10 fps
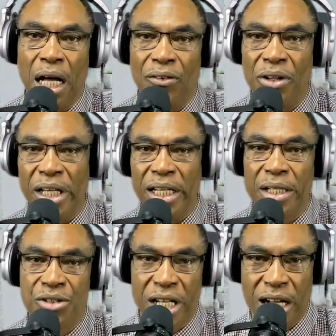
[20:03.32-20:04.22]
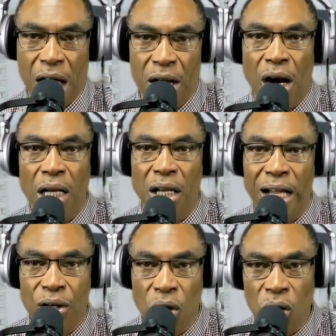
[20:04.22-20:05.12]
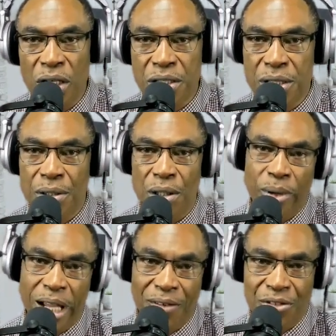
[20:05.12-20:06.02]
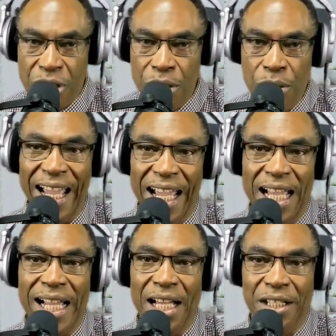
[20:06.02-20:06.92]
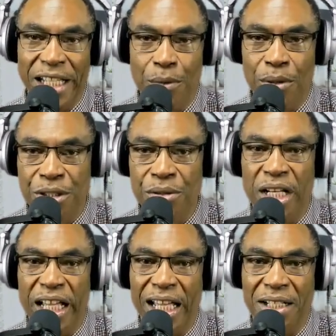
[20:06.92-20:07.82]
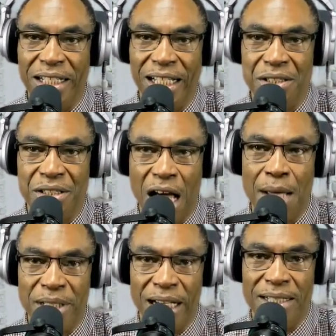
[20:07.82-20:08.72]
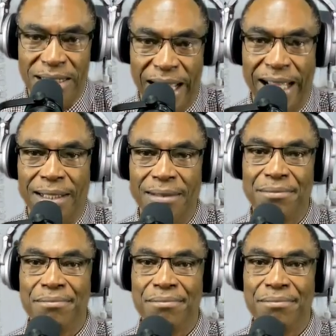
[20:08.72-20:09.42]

on the link to check out our online course. We have two and, and get what you need to get the job done today.